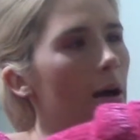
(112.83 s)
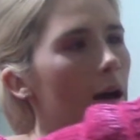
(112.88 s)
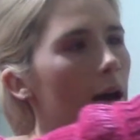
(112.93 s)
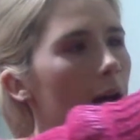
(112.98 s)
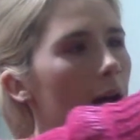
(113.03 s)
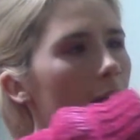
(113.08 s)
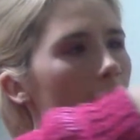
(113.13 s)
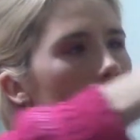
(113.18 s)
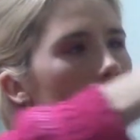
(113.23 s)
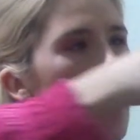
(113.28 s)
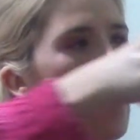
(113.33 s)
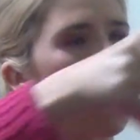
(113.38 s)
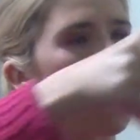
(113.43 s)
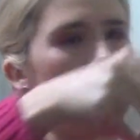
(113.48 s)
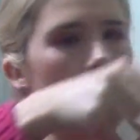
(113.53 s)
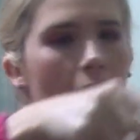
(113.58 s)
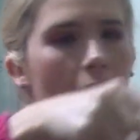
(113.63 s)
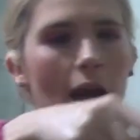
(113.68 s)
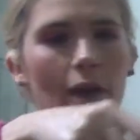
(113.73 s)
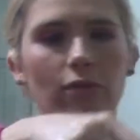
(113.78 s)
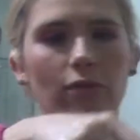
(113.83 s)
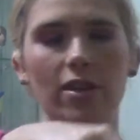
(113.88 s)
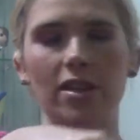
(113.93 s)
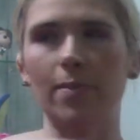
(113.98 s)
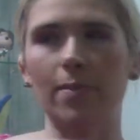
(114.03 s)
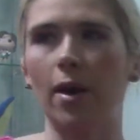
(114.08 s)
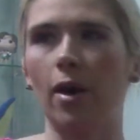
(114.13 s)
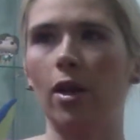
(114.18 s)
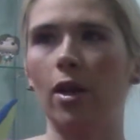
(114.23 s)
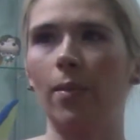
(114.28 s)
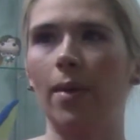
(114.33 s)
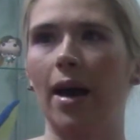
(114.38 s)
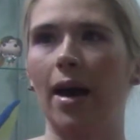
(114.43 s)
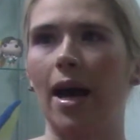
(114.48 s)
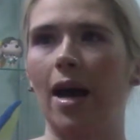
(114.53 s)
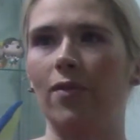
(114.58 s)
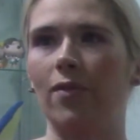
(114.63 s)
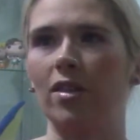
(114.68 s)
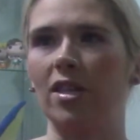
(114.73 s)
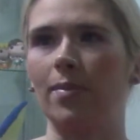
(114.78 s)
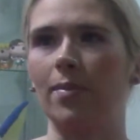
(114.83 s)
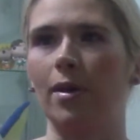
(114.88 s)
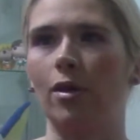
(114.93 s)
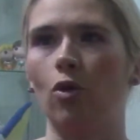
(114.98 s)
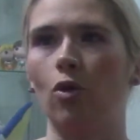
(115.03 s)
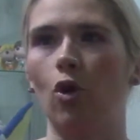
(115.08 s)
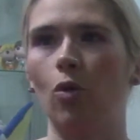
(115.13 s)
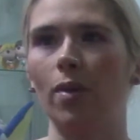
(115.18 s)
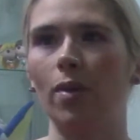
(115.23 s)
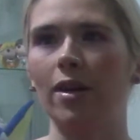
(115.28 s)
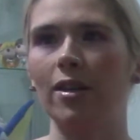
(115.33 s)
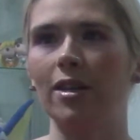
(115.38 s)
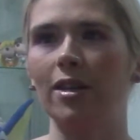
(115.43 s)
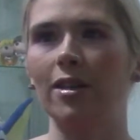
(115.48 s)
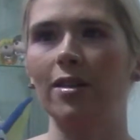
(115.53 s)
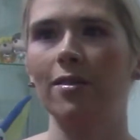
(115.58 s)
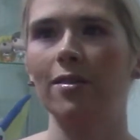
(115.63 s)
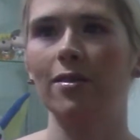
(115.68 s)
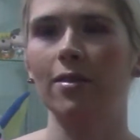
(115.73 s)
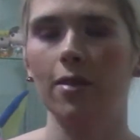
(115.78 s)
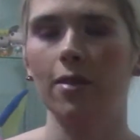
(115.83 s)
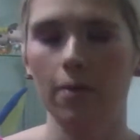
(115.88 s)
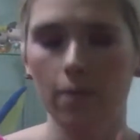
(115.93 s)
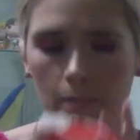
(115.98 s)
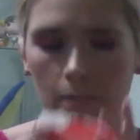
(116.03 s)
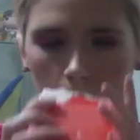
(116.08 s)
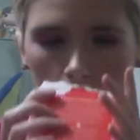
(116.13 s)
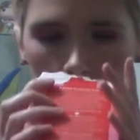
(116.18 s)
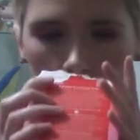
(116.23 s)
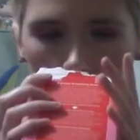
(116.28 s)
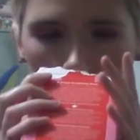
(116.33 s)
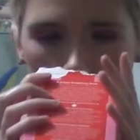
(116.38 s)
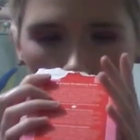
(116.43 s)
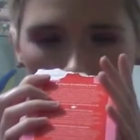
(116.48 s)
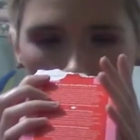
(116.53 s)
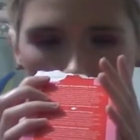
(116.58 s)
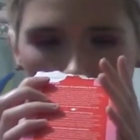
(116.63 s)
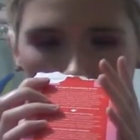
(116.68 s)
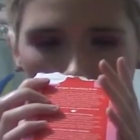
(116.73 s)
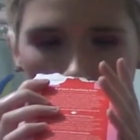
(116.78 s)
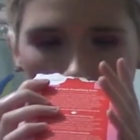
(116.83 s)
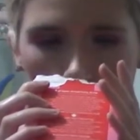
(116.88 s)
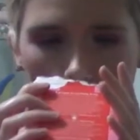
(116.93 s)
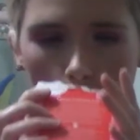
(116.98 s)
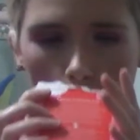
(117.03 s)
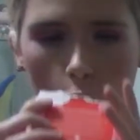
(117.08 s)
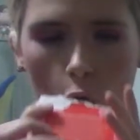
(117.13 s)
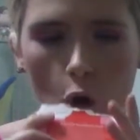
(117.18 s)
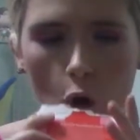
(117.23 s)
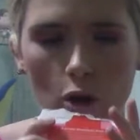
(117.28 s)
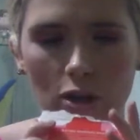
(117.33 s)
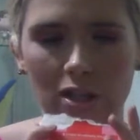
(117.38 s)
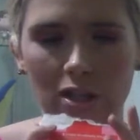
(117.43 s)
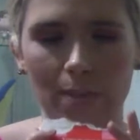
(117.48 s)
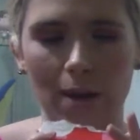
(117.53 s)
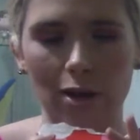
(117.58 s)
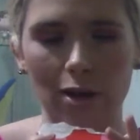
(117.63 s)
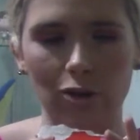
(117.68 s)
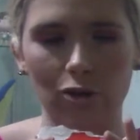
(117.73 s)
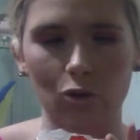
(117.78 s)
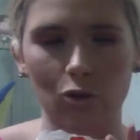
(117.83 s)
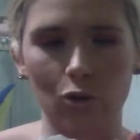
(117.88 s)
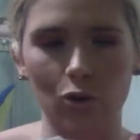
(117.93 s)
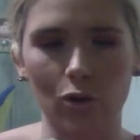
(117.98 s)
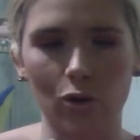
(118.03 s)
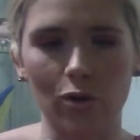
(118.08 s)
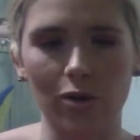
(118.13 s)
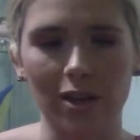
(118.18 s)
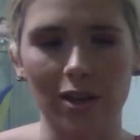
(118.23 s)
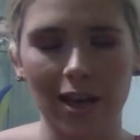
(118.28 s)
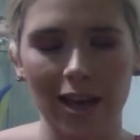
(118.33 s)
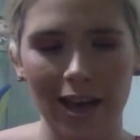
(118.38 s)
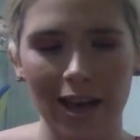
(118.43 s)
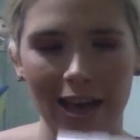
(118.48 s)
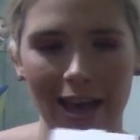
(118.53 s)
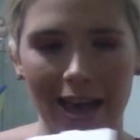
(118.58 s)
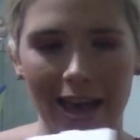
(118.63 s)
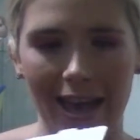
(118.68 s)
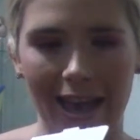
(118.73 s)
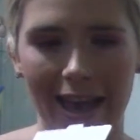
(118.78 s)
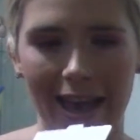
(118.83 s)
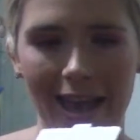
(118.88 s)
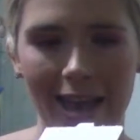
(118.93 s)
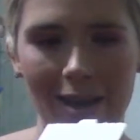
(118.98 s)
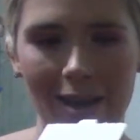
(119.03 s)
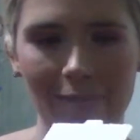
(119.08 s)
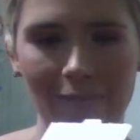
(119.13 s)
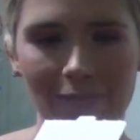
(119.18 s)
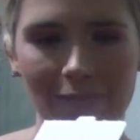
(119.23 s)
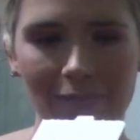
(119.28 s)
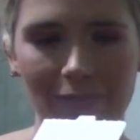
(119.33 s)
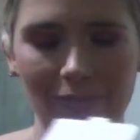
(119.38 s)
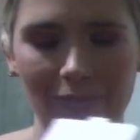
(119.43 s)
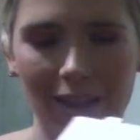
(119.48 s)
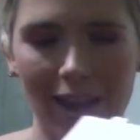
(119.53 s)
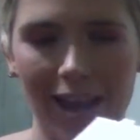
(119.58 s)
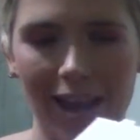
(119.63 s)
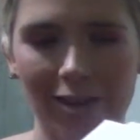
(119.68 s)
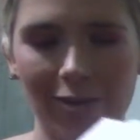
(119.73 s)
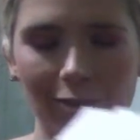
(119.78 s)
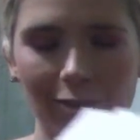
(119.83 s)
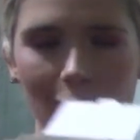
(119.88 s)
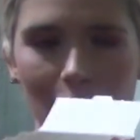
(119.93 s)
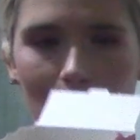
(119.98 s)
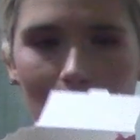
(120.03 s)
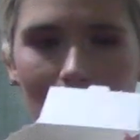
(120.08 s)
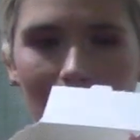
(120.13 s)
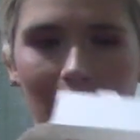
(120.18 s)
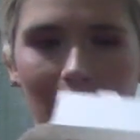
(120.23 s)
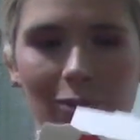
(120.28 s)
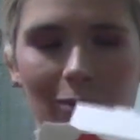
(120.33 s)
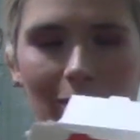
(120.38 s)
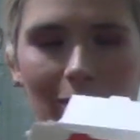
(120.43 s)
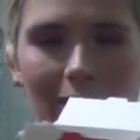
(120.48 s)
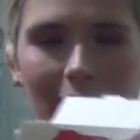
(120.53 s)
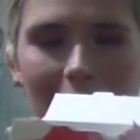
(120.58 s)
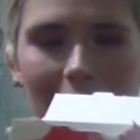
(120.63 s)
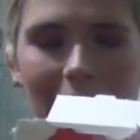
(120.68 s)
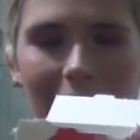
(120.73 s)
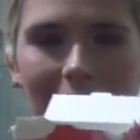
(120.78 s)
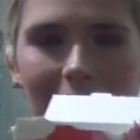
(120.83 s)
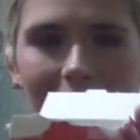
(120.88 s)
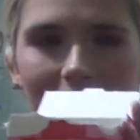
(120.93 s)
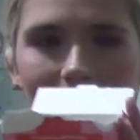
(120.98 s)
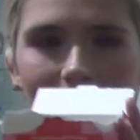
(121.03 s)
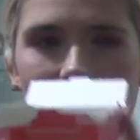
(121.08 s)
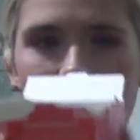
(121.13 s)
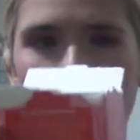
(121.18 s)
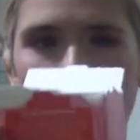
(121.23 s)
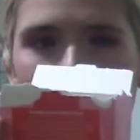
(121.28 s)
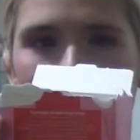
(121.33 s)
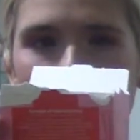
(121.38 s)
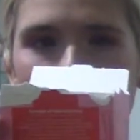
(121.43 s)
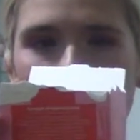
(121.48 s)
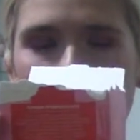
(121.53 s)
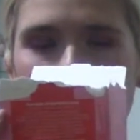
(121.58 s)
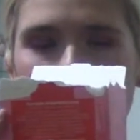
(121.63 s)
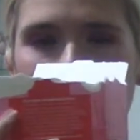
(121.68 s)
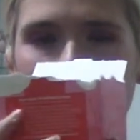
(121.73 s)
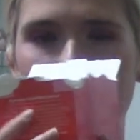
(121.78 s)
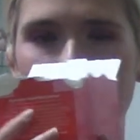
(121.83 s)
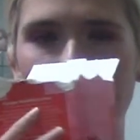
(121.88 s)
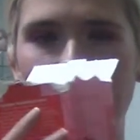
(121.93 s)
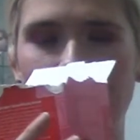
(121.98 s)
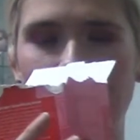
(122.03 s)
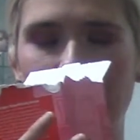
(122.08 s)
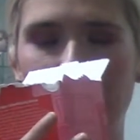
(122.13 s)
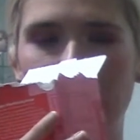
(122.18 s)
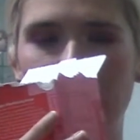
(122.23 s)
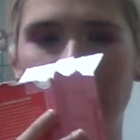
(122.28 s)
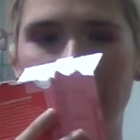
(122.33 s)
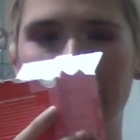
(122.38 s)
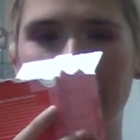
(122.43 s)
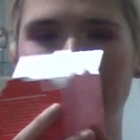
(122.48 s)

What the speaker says: I have to smell them. I have to smell all my teas. Oh, it smells so good. I don't know which way is the right way around for the box to